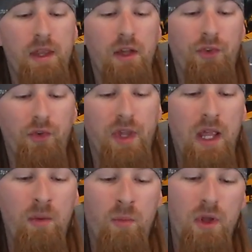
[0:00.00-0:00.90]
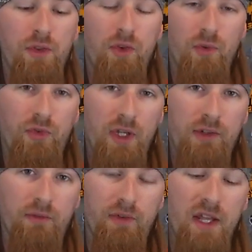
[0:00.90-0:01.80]
They also came with 2
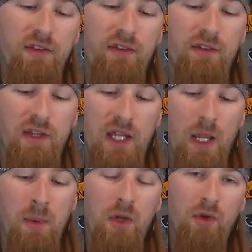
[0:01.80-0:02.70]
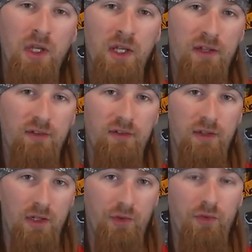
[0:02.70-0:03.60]
sets of laces. They gave me green laces
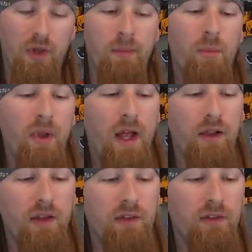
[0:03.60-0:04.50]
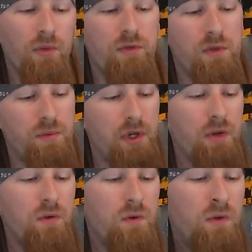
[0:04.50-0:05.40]
and they also gave me black laces, which was pretty
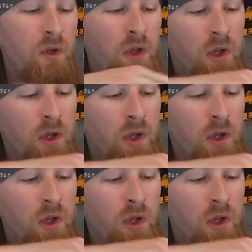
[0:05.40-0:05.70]
cool.